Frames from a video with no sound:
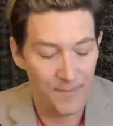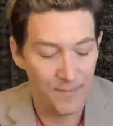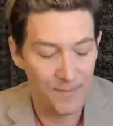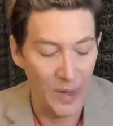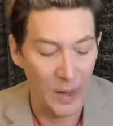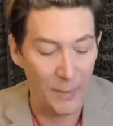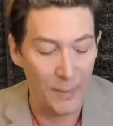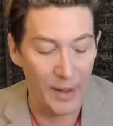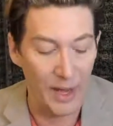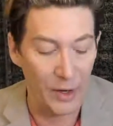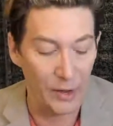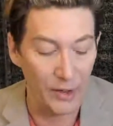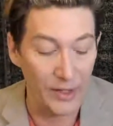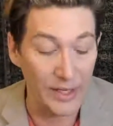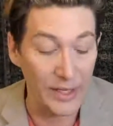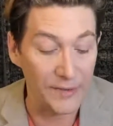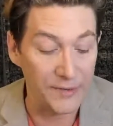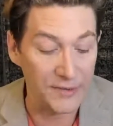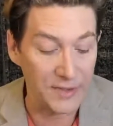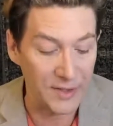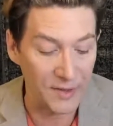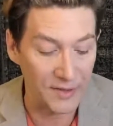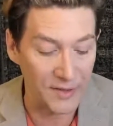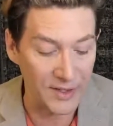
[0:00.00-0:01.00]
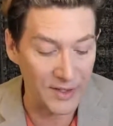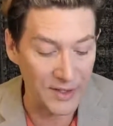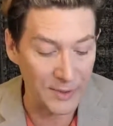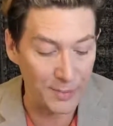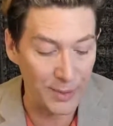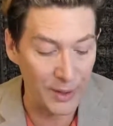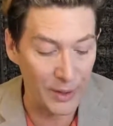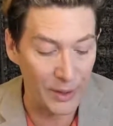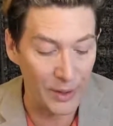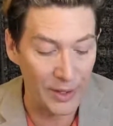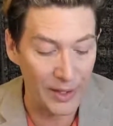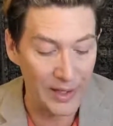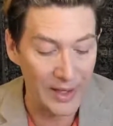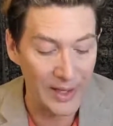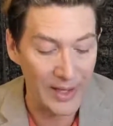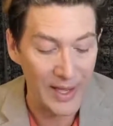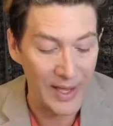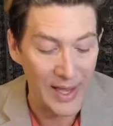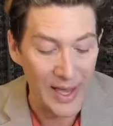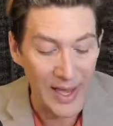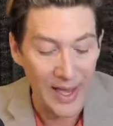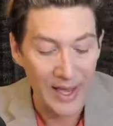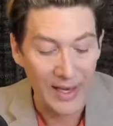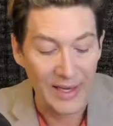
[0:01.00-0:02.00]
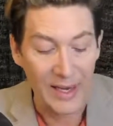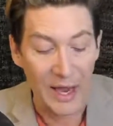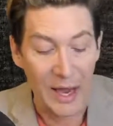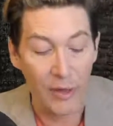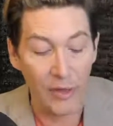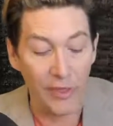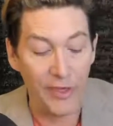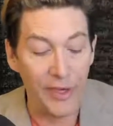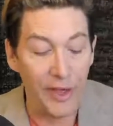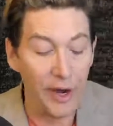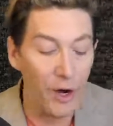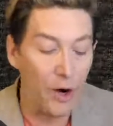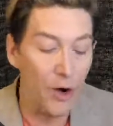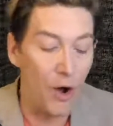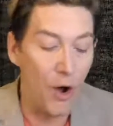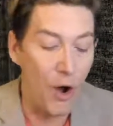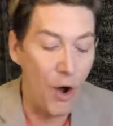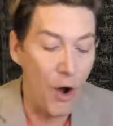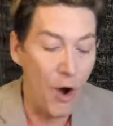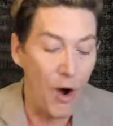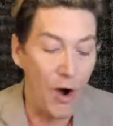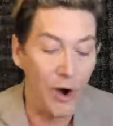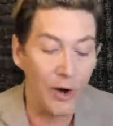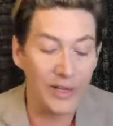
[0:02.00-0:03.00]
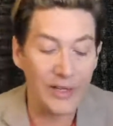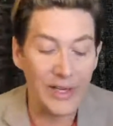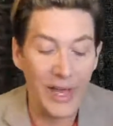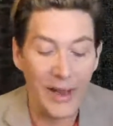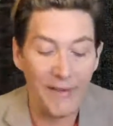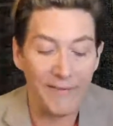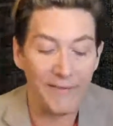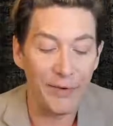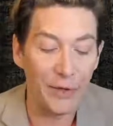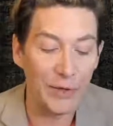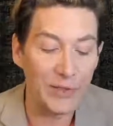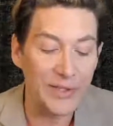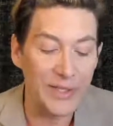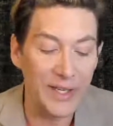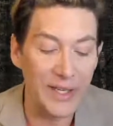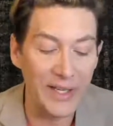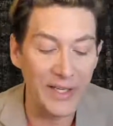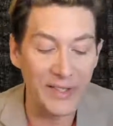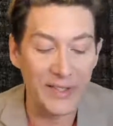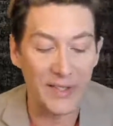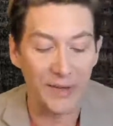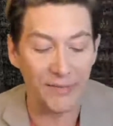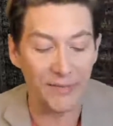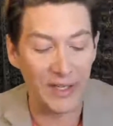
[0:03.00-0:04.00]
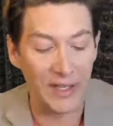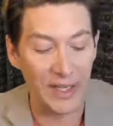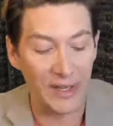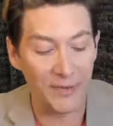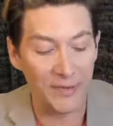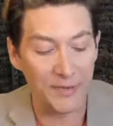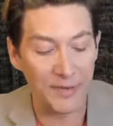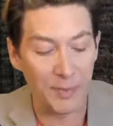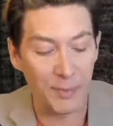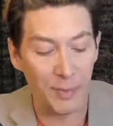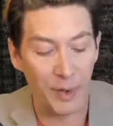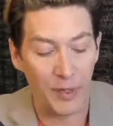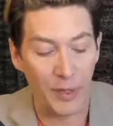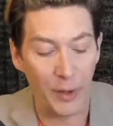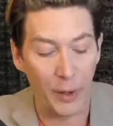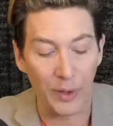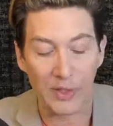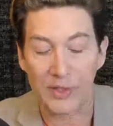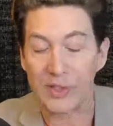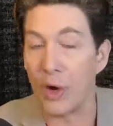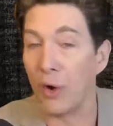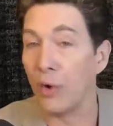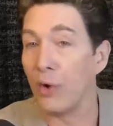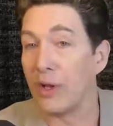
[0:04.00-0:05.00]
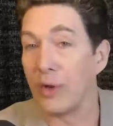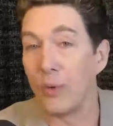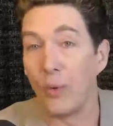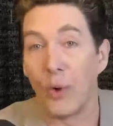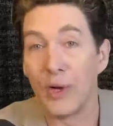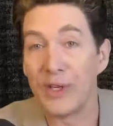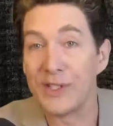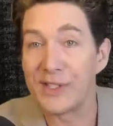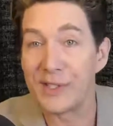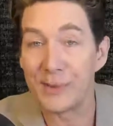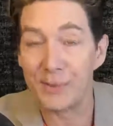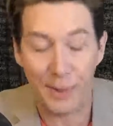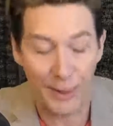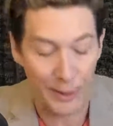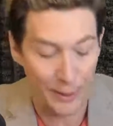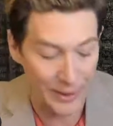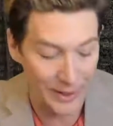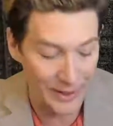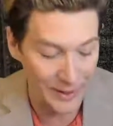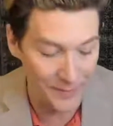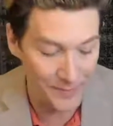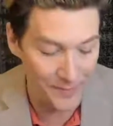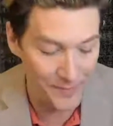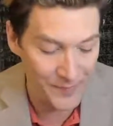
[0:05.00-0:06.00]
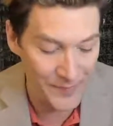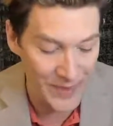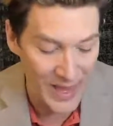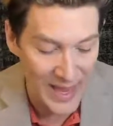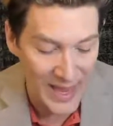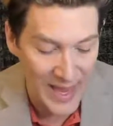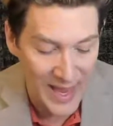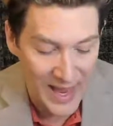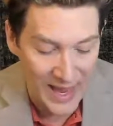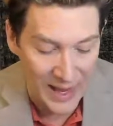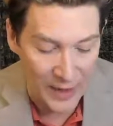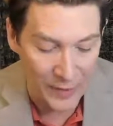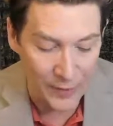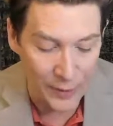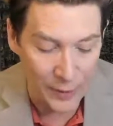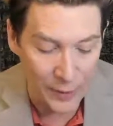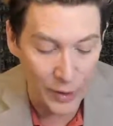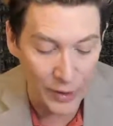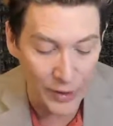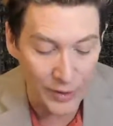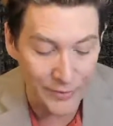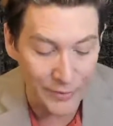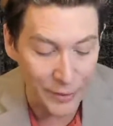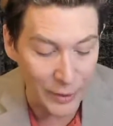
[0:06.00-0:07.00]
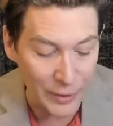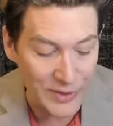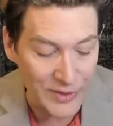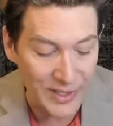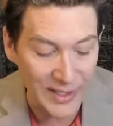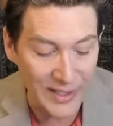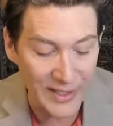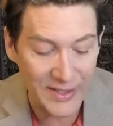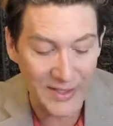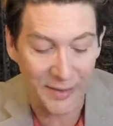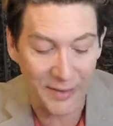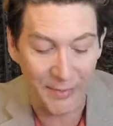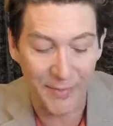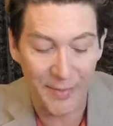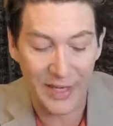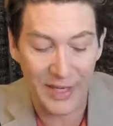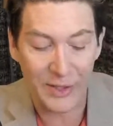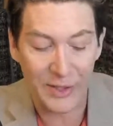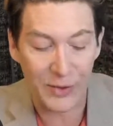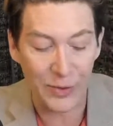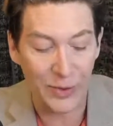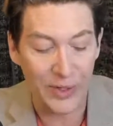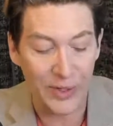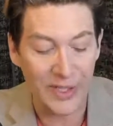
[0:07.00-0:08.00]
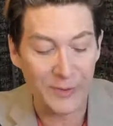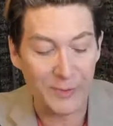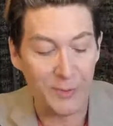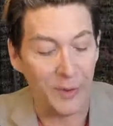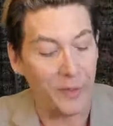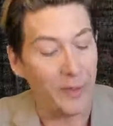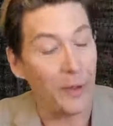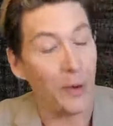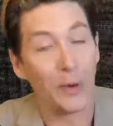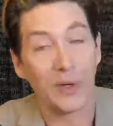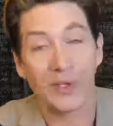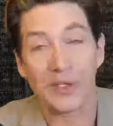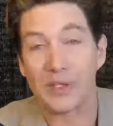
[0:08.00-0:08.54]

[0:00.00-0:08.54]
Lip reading: about gifts of the Spirit. Now, there are diversities of gifts, but there is only one Spirit. And there are diversities of ministries, but there